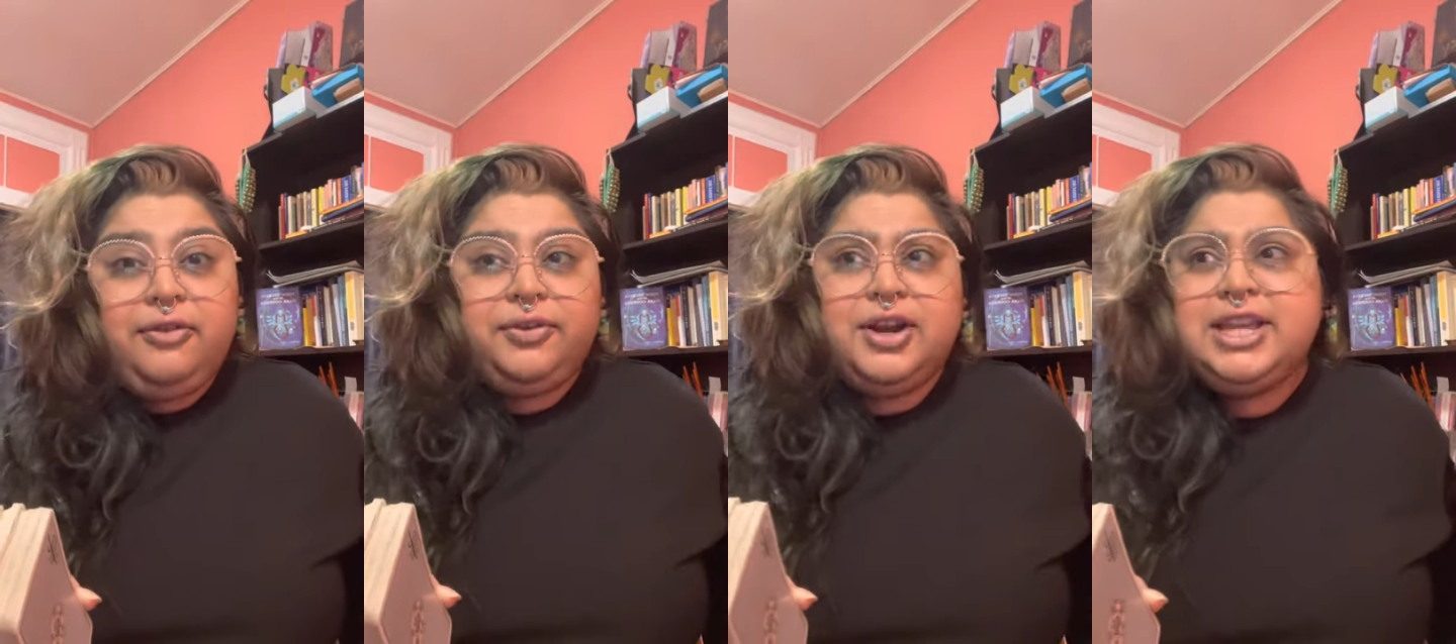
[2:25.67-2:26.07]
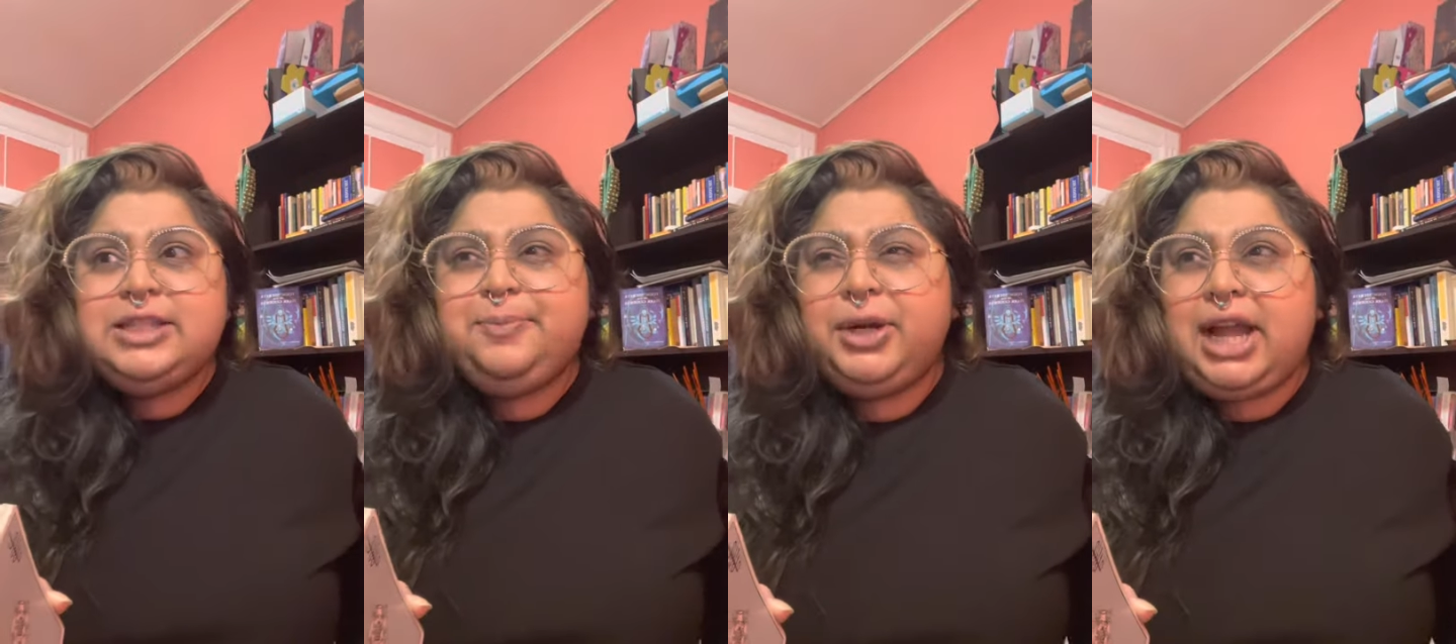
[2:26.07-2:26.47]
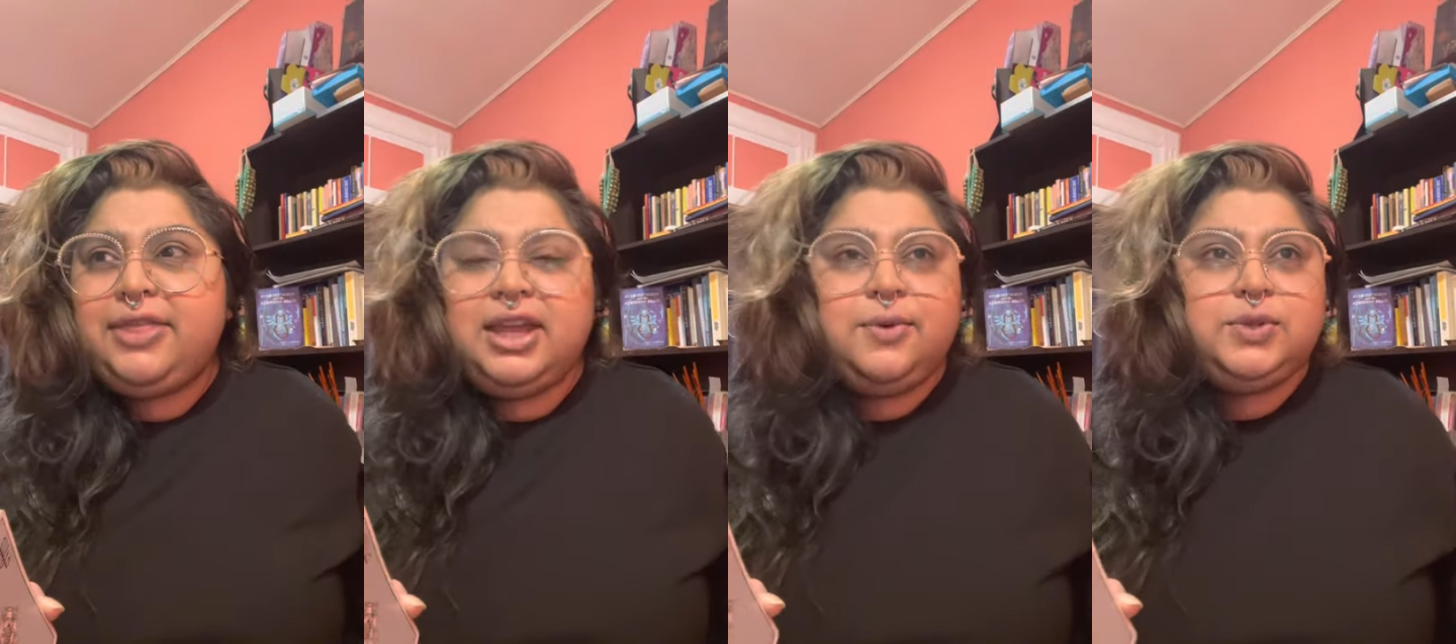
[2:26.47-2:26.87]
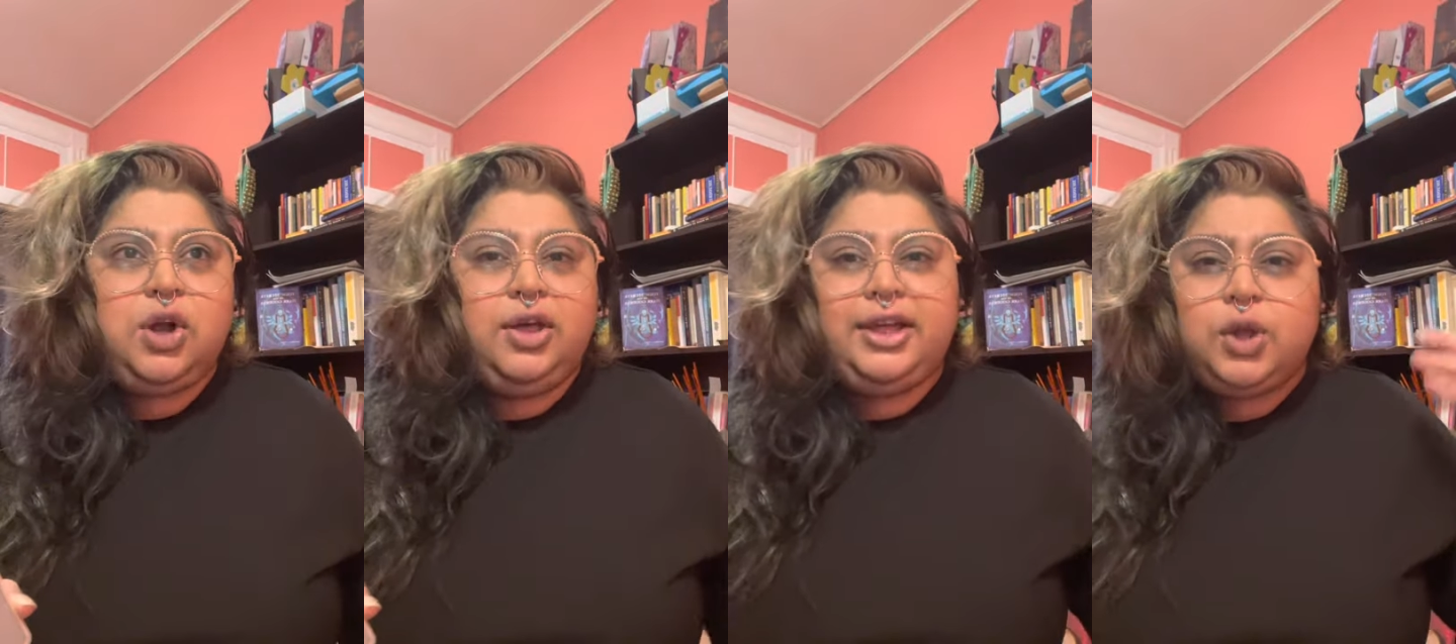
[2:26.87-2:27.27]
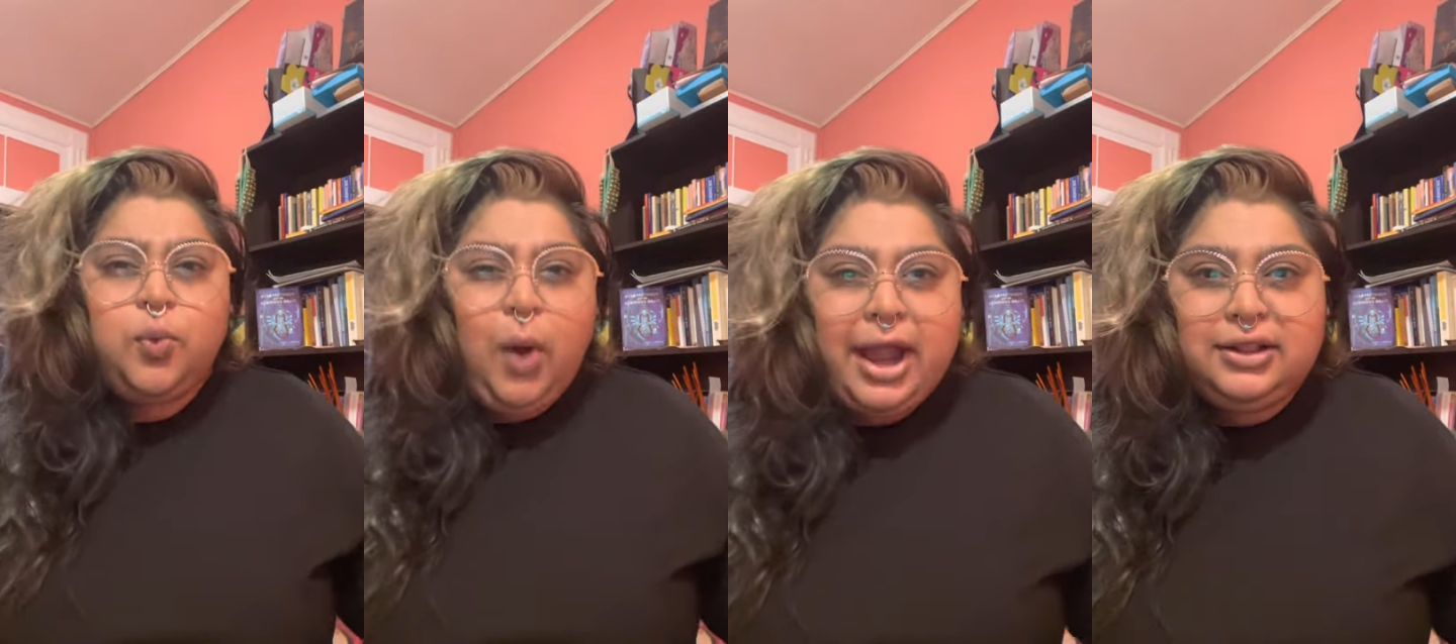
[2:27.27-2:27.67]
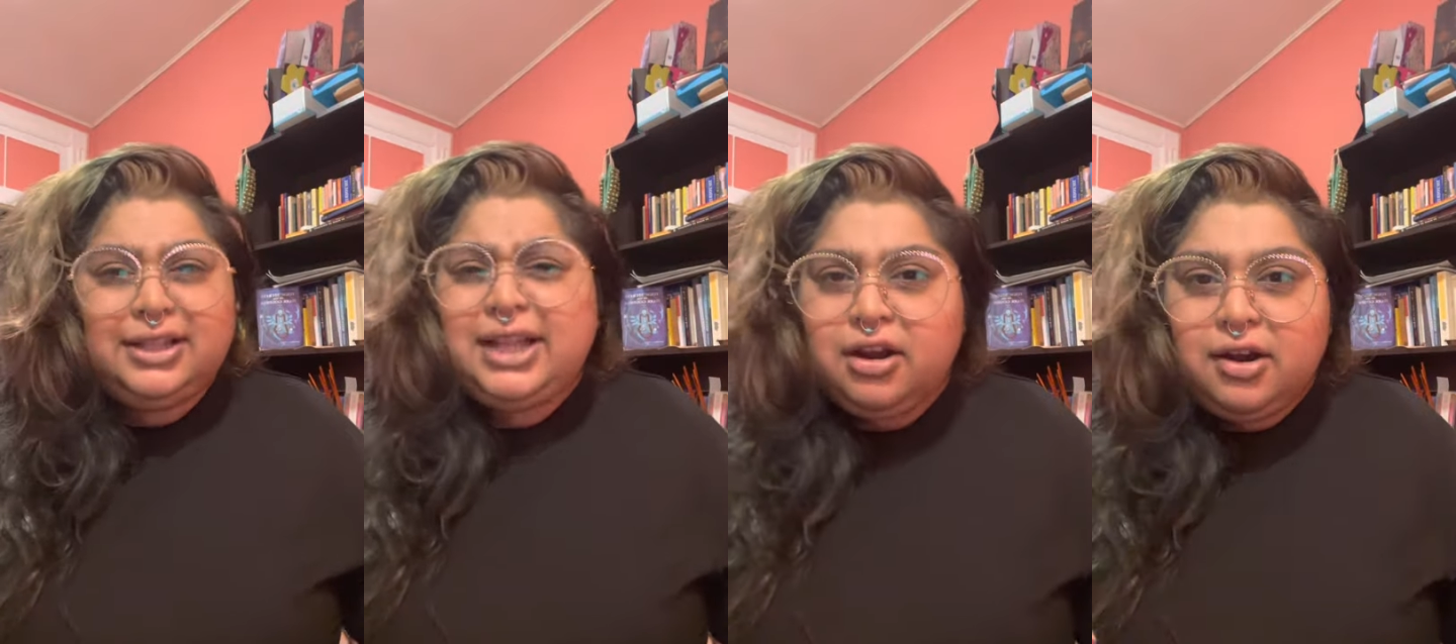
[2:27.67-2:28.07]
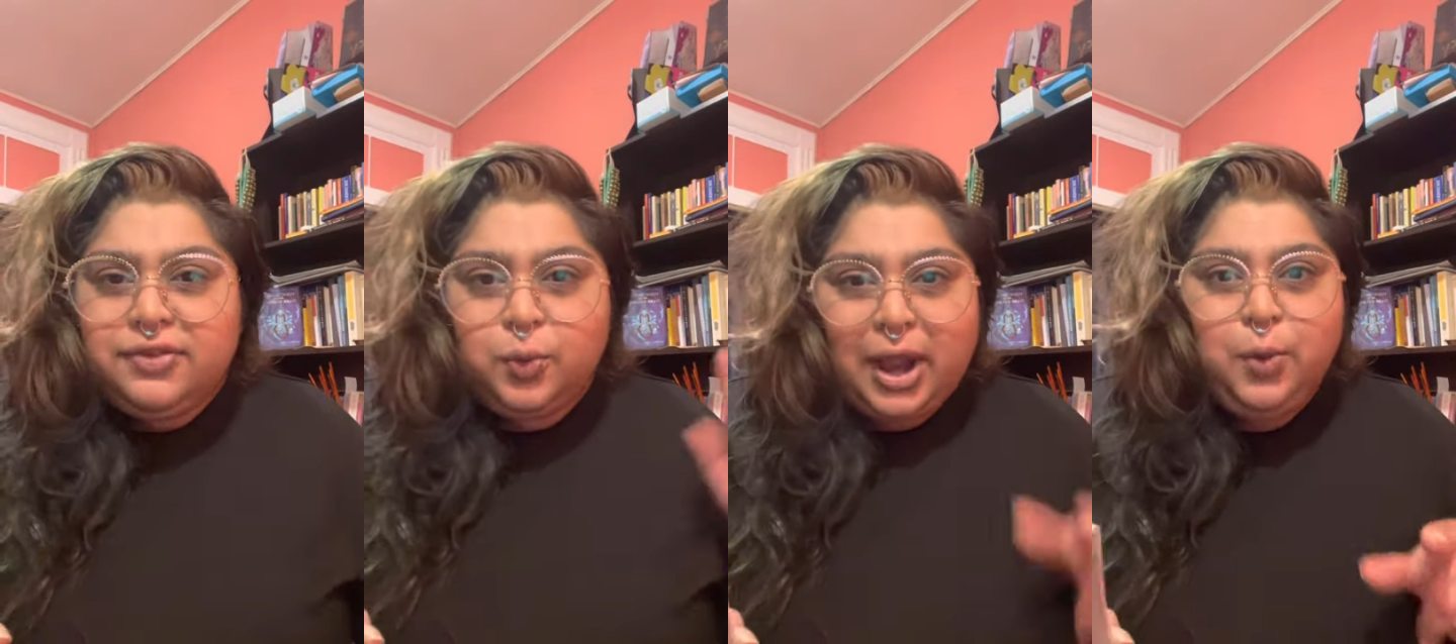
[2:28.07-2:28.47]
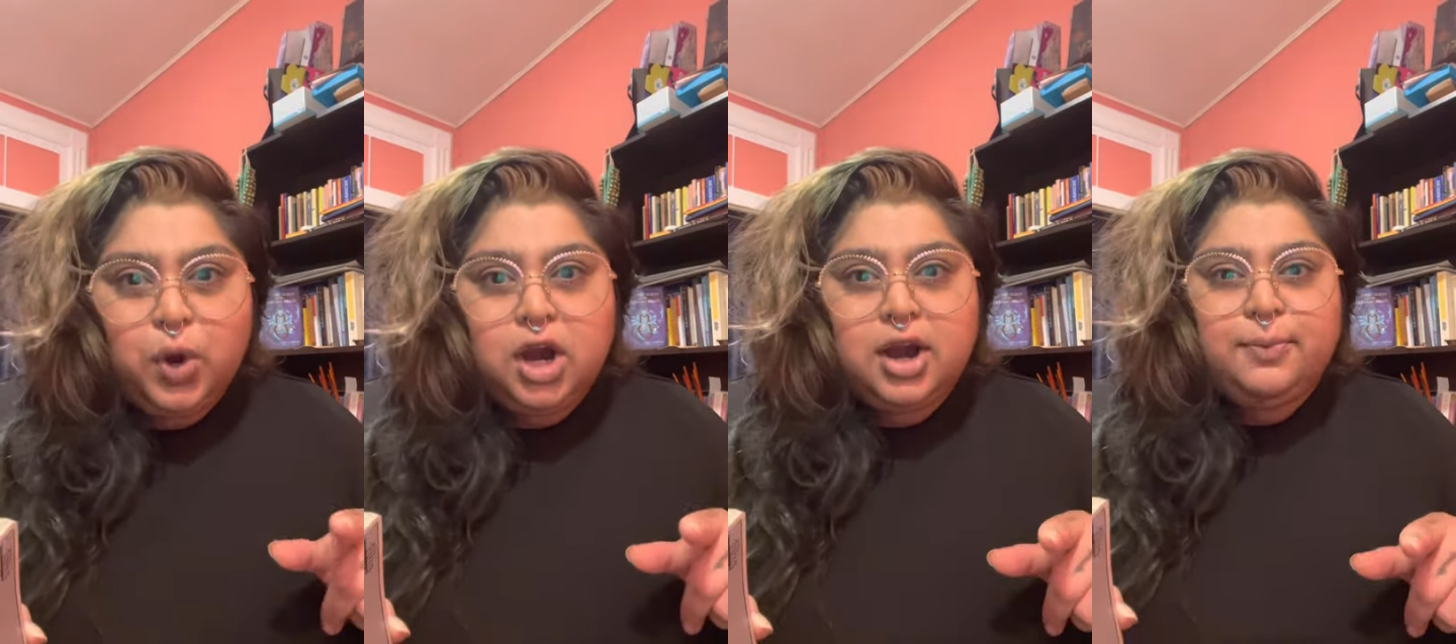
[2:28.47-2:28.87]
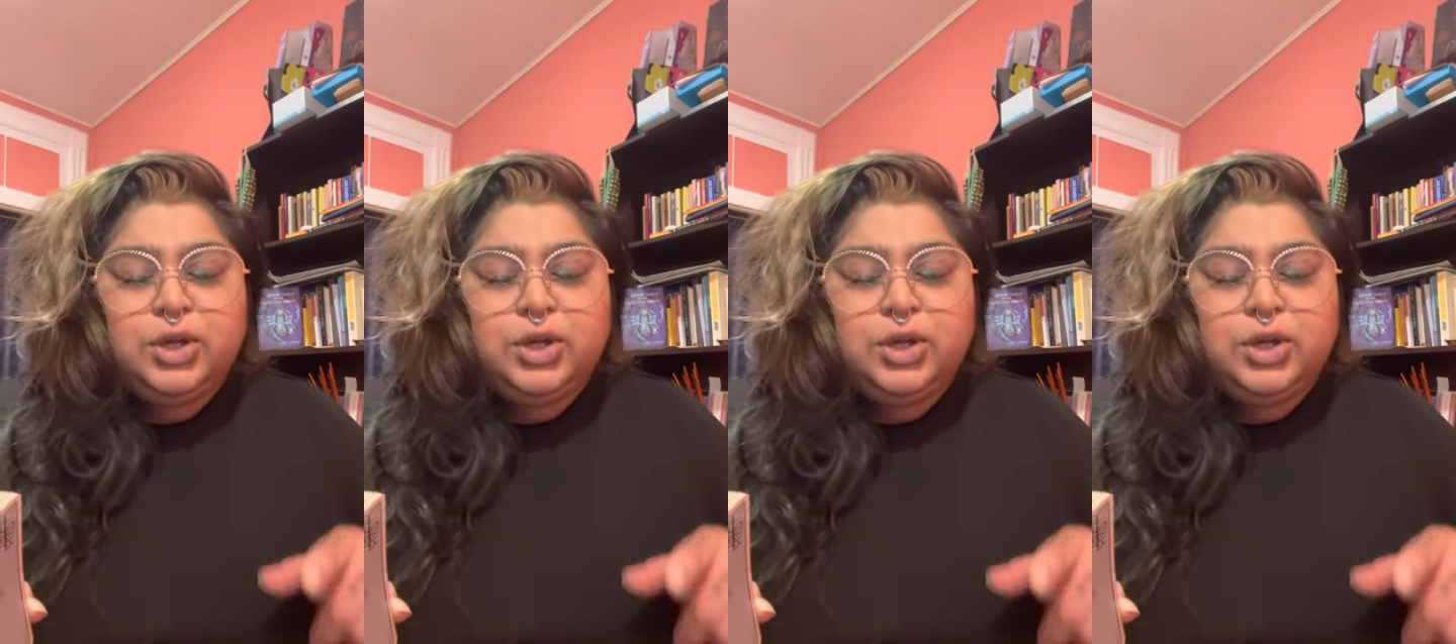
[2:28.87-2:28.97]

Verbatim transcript: for his book, I think it was called like the Lair of the White Worm,